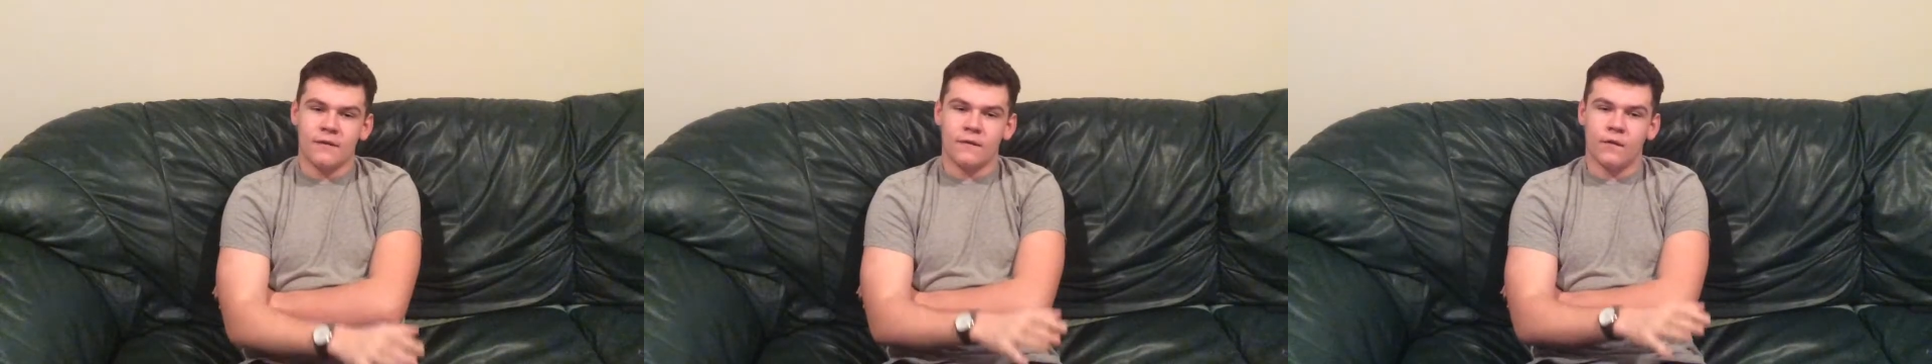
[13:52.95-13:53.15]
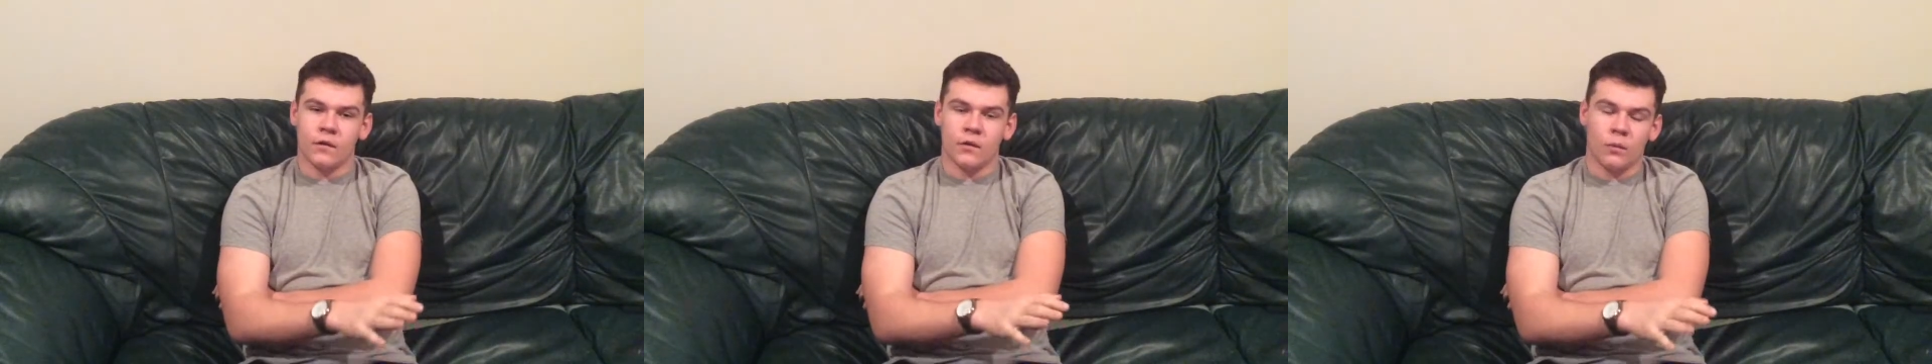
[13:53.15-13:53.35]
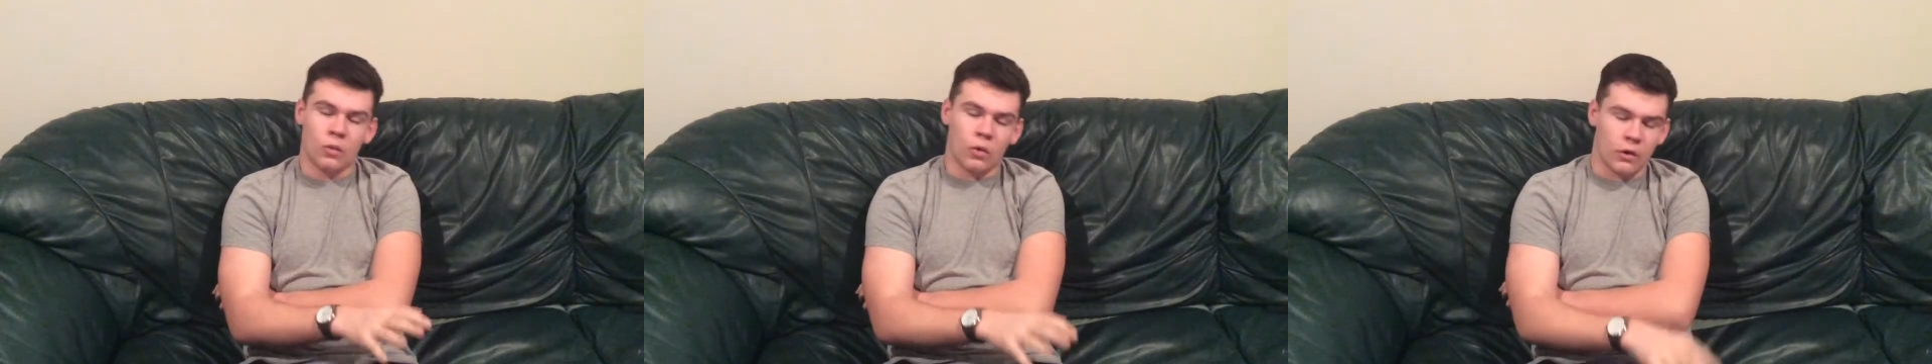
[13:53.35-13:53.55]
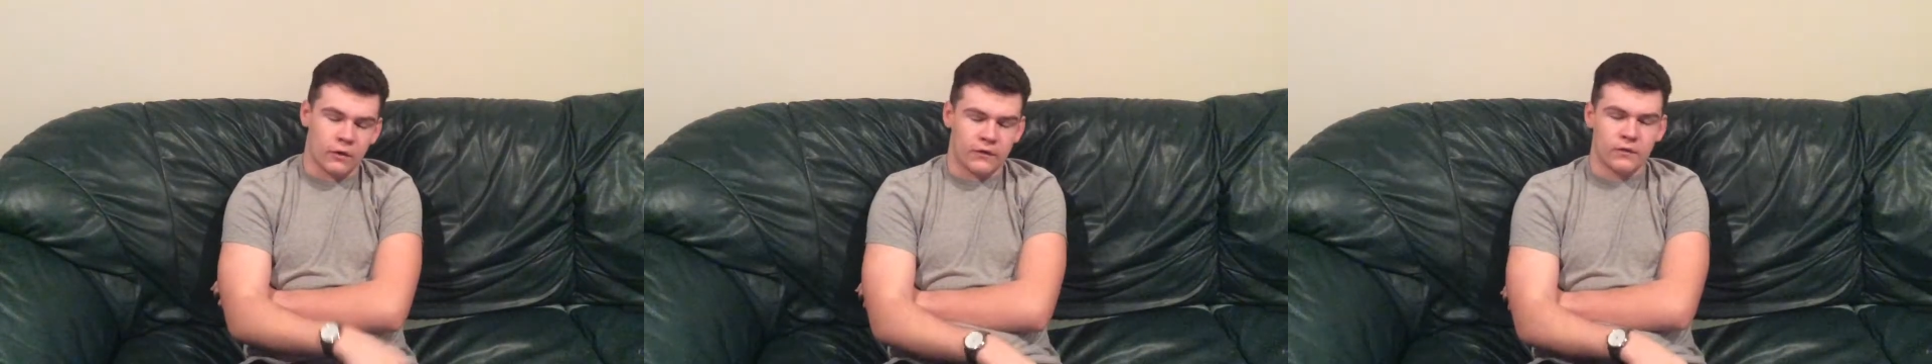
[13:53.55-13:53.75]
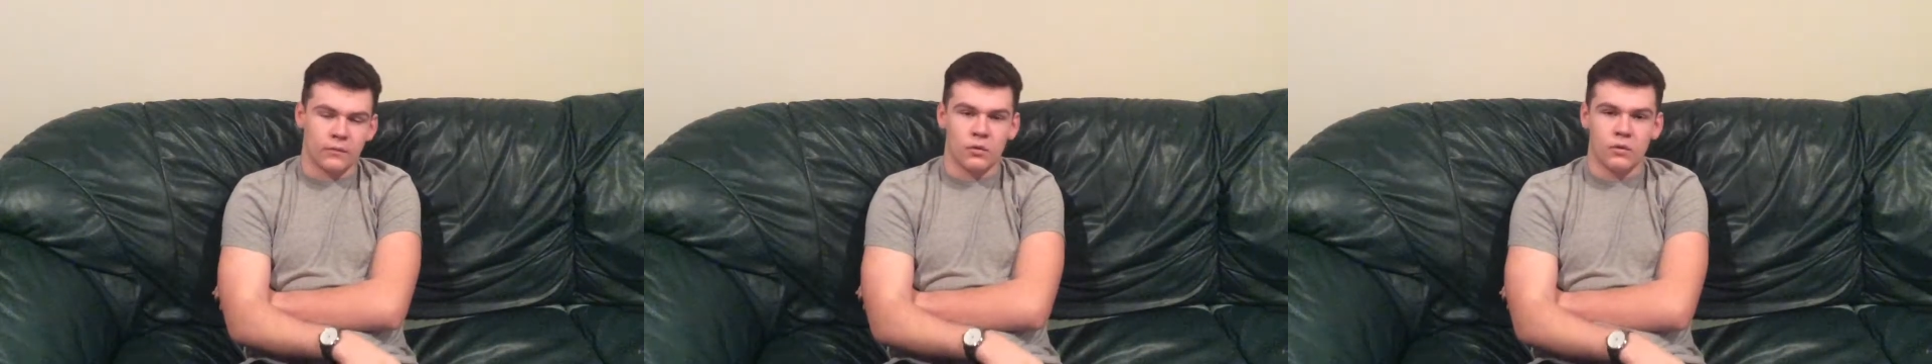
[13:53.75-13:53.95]
for the
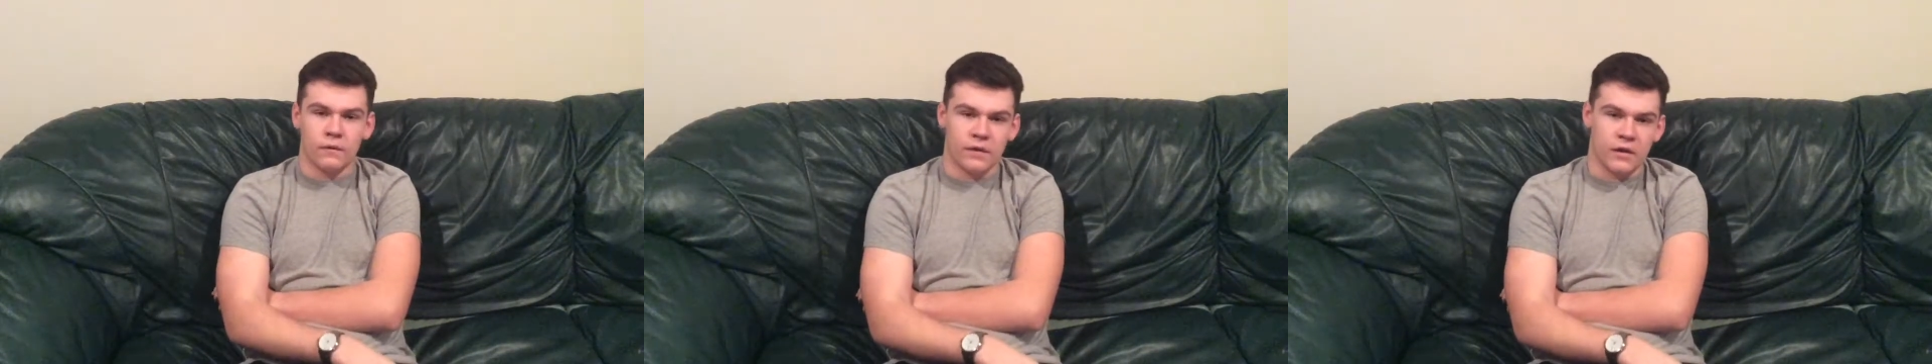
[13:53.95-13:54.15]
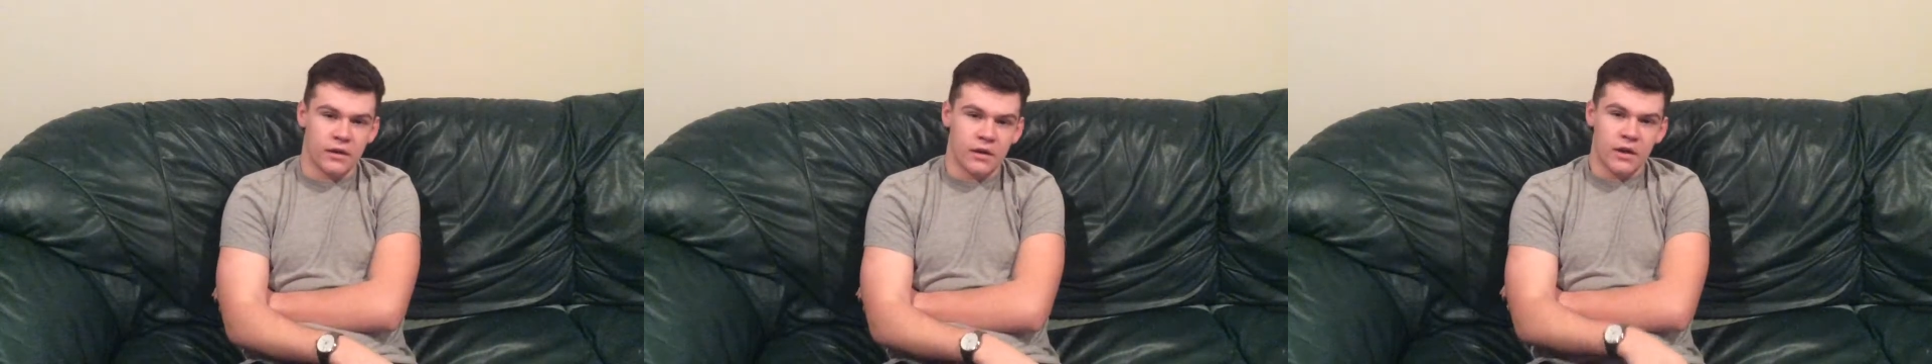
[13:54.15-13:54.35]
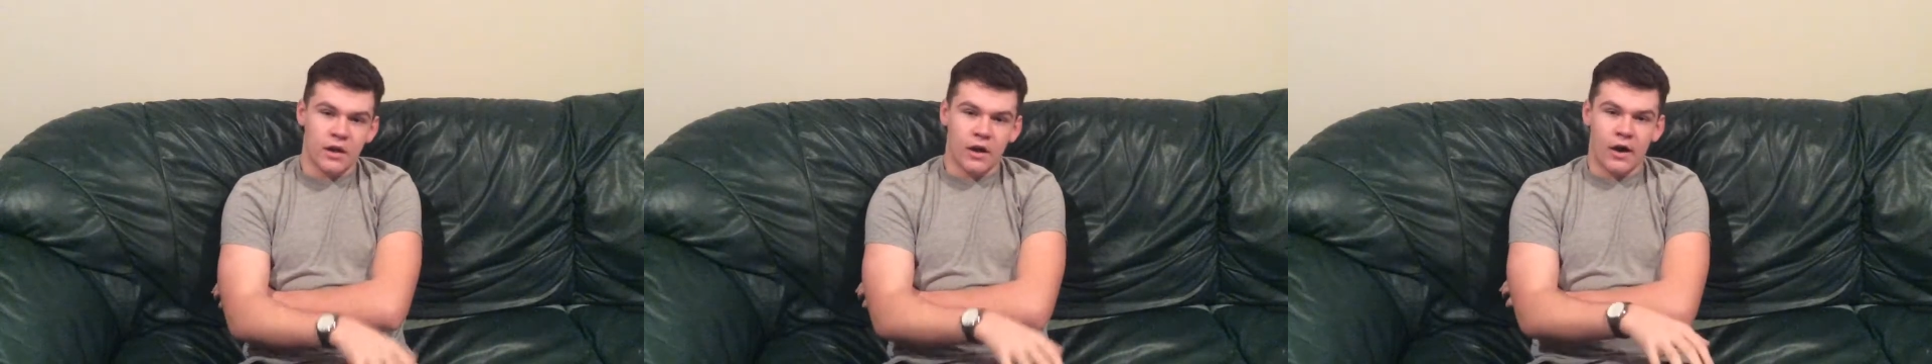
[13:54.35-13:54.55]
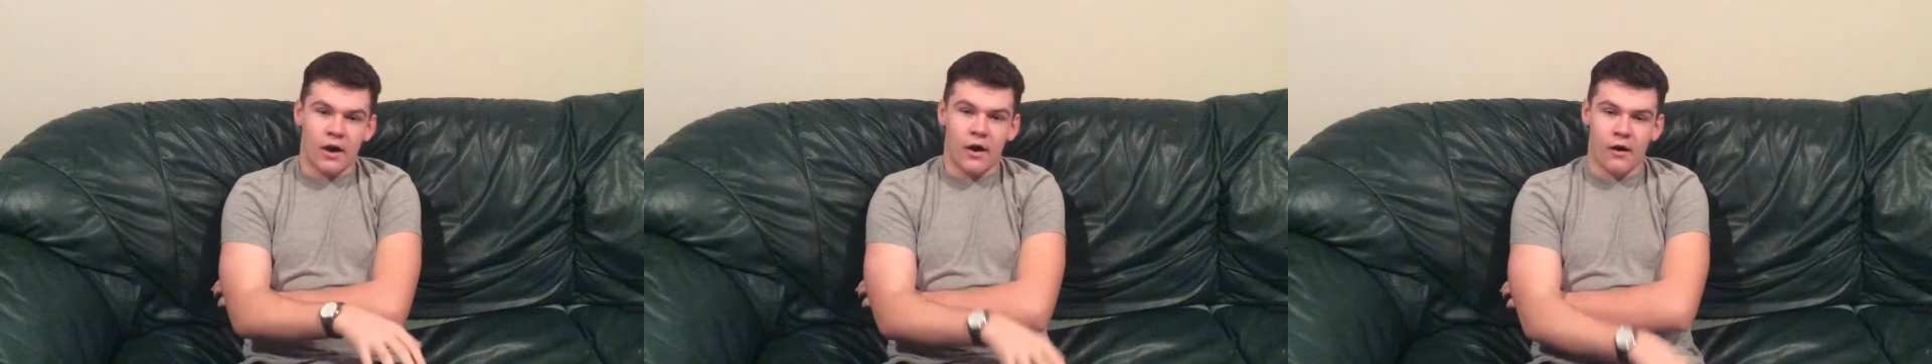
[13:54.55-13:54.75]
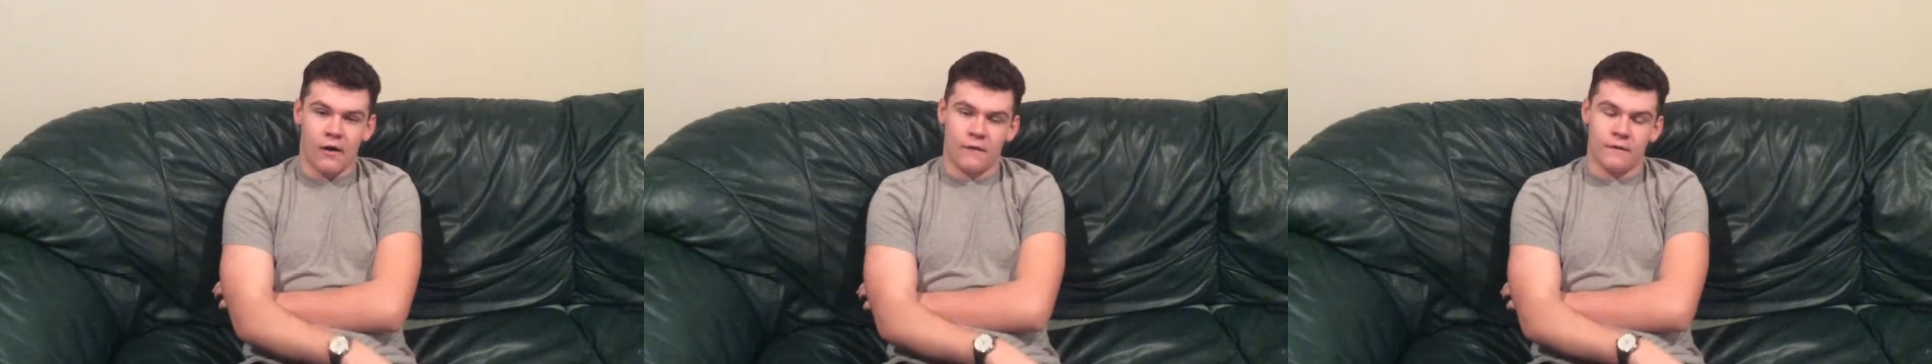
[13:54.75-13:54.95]
worst movie
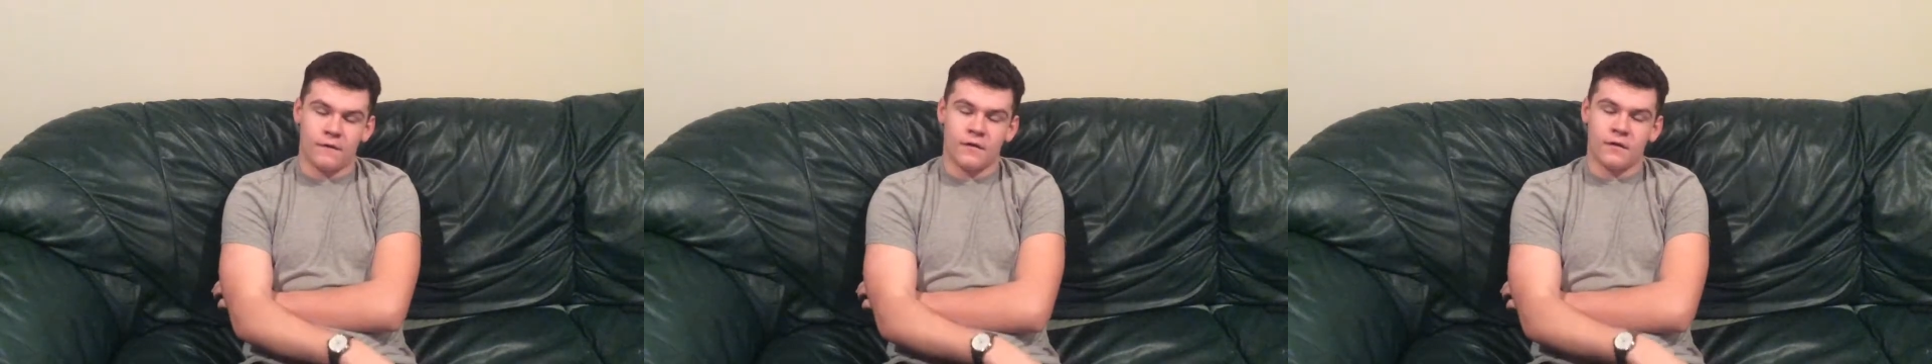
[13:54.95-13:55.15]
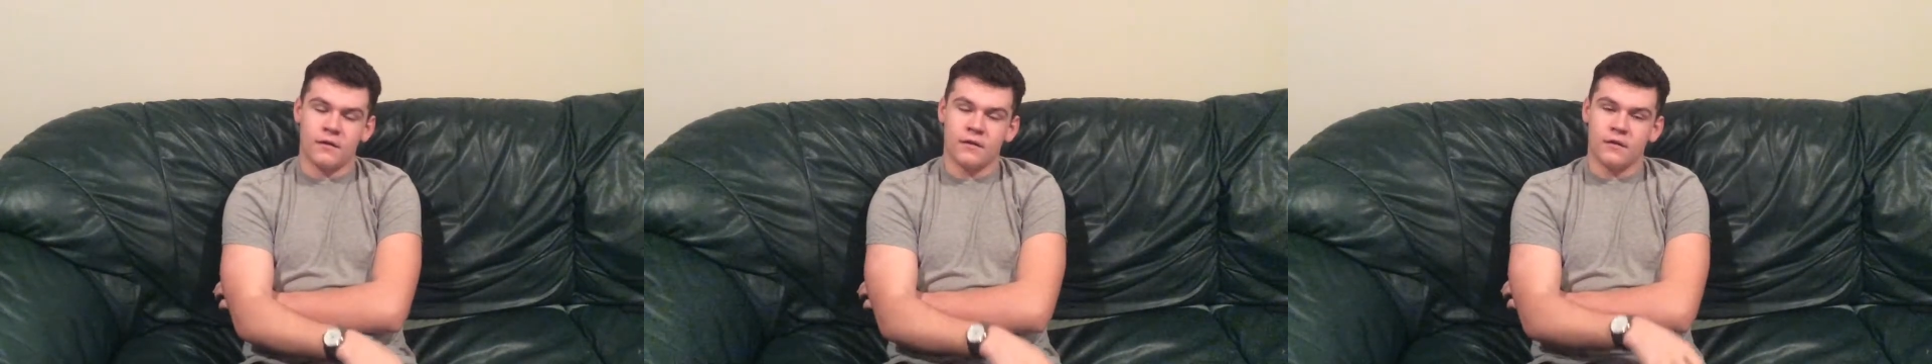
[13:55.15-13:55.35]
of